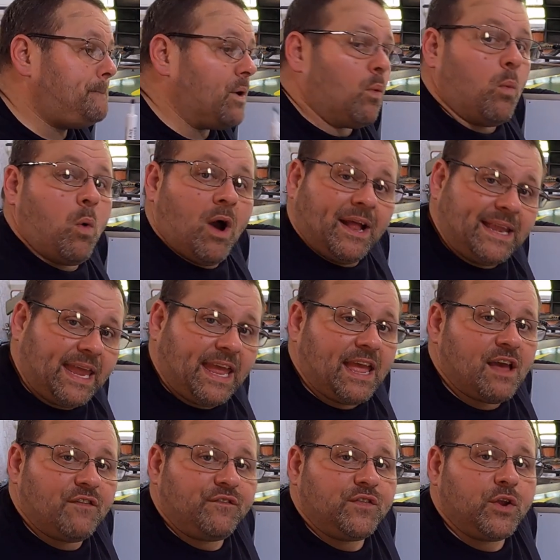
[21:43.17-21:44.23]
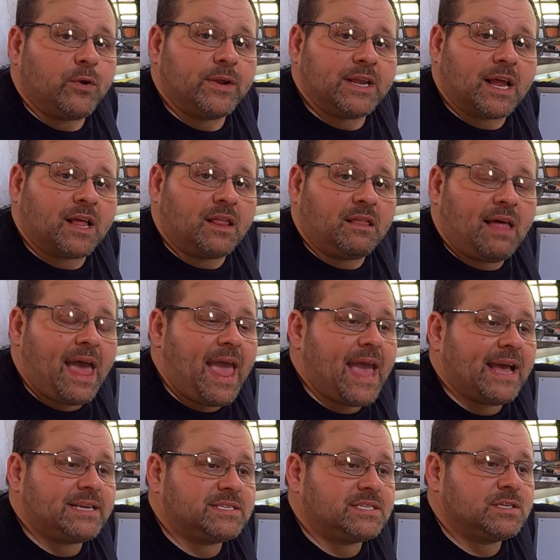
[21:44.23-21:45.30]
But what if you're in a
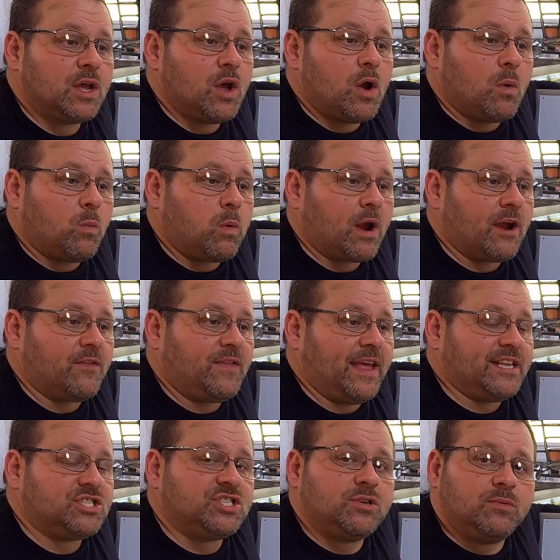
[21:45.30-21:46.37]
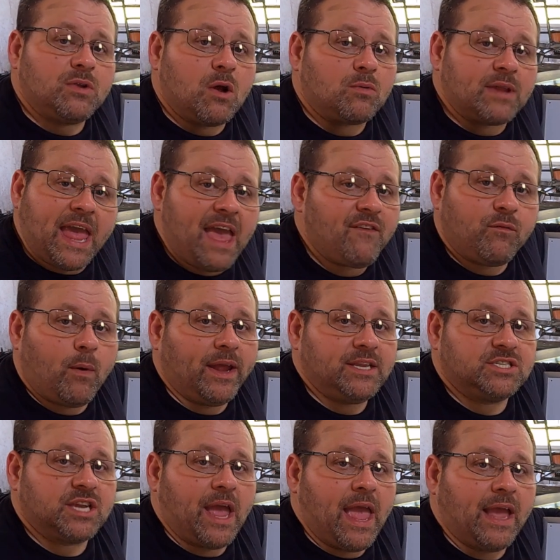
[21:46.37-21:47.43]
class where that you don't have
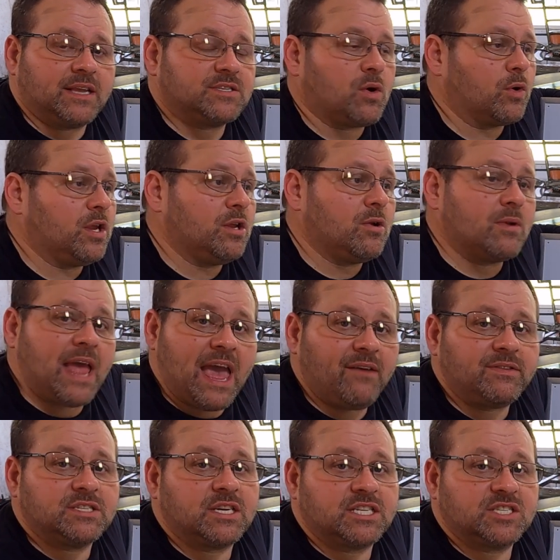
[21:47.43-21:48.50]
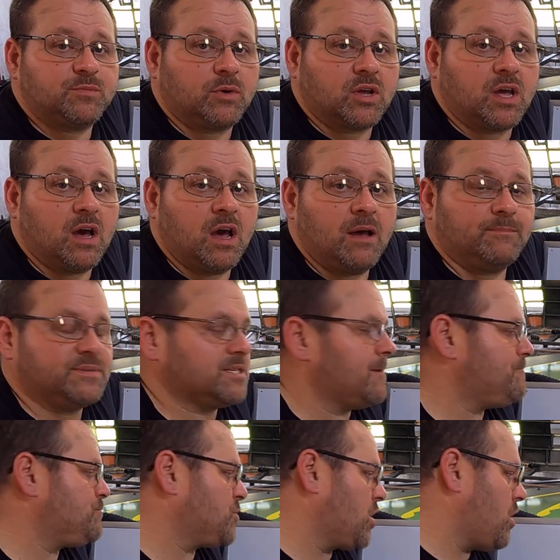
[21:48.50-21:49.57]
weight jacks or you don't have adjustable
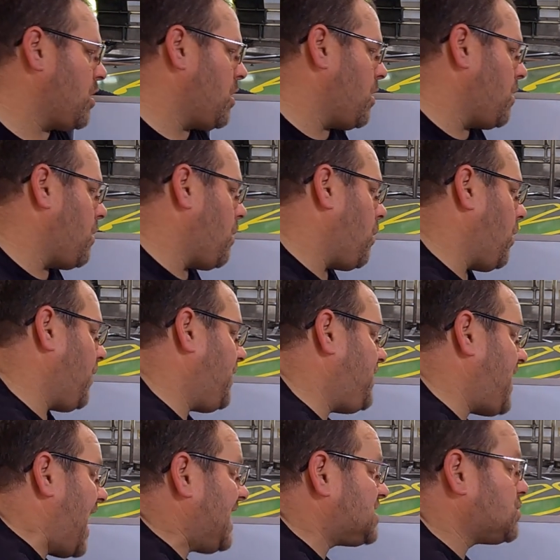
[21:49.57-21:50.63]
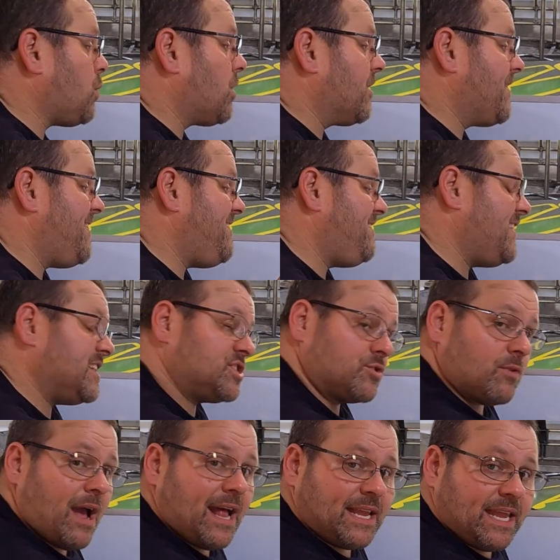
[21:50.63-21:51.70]
cups? Well, that's where
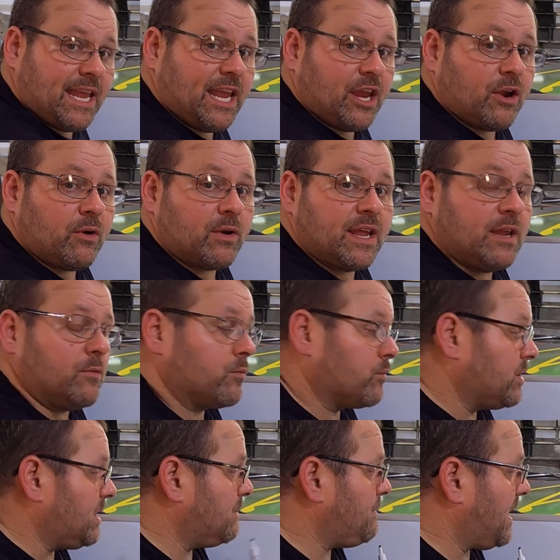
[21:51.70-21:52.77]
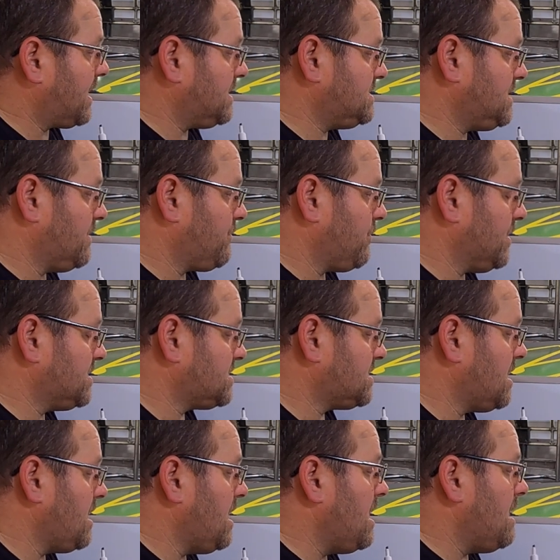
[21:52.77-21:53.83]
this right here can really make a
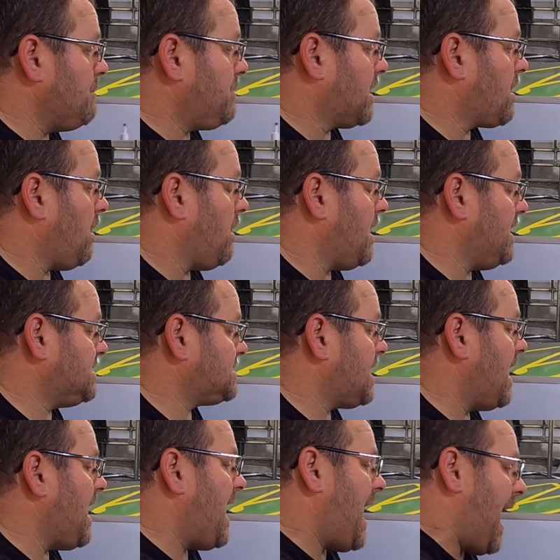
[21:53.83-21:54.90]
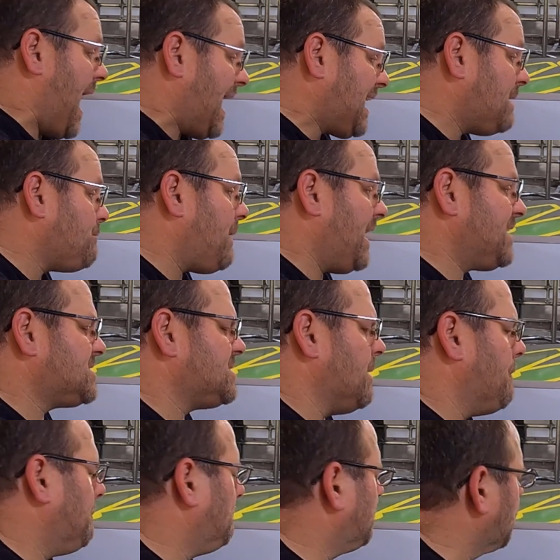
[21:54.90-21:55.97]
difference, because I can make
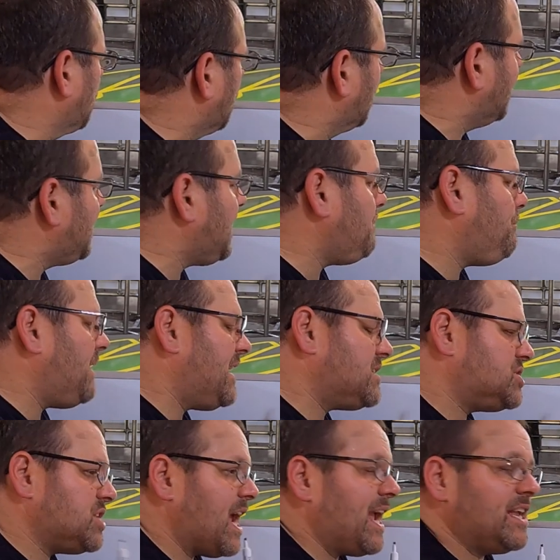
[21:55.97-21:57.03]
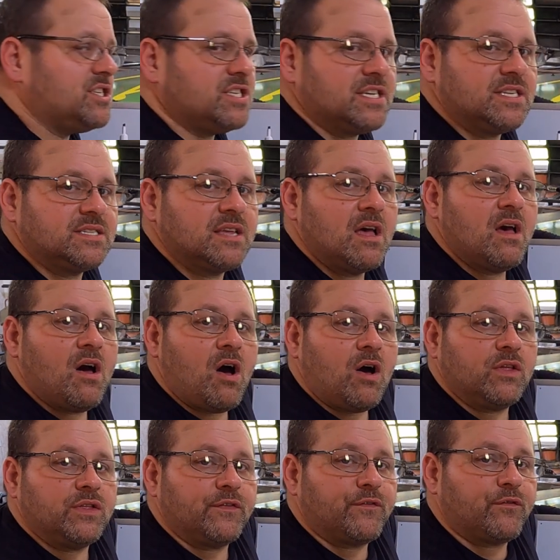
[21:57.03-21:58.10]
some pretty big changes
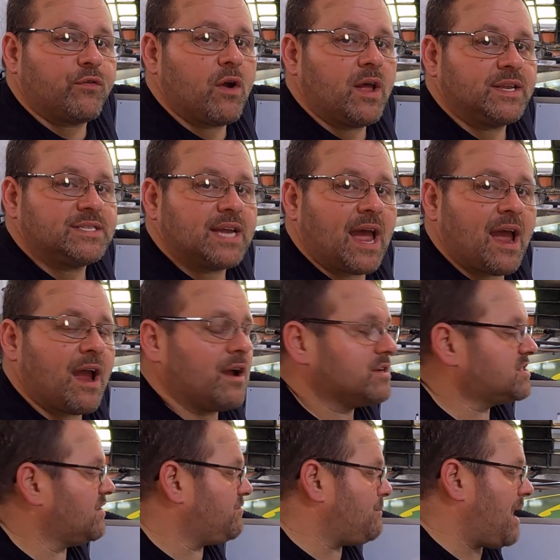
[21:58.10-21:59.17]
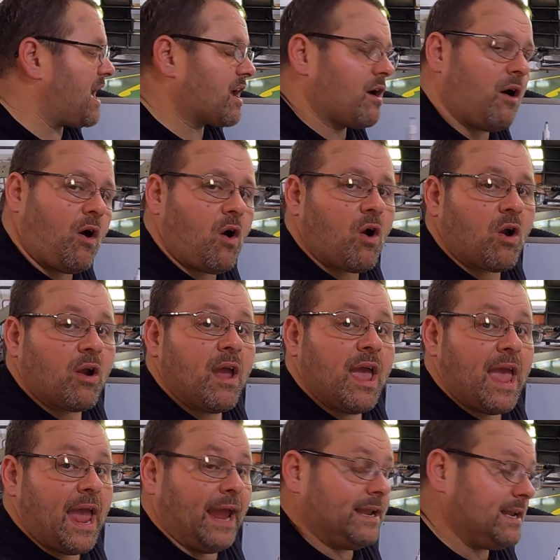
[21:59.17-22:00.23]
on the front tires of my car
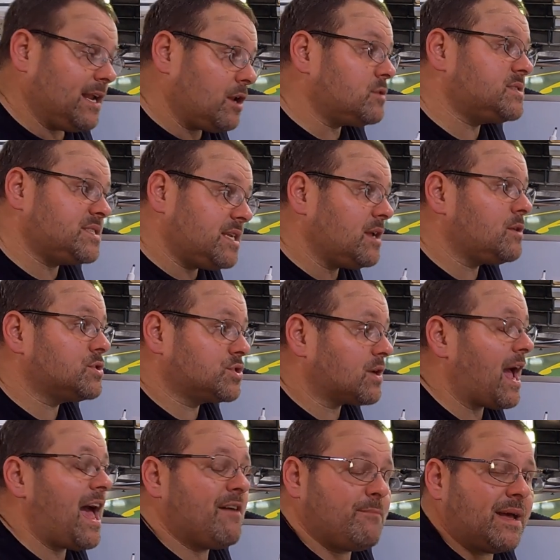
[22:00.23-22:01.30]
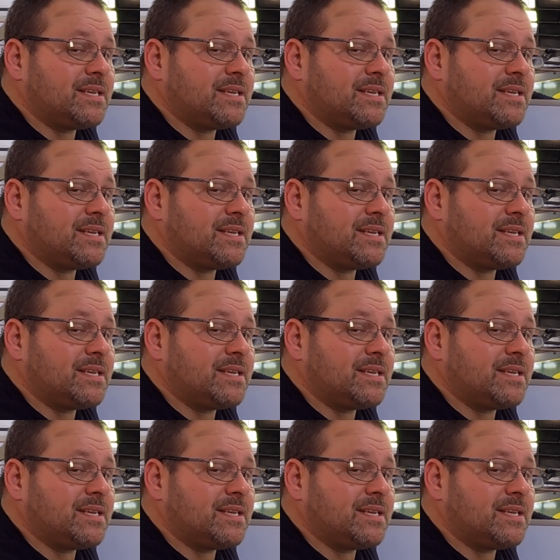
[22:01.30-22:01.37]
and it'll still drive.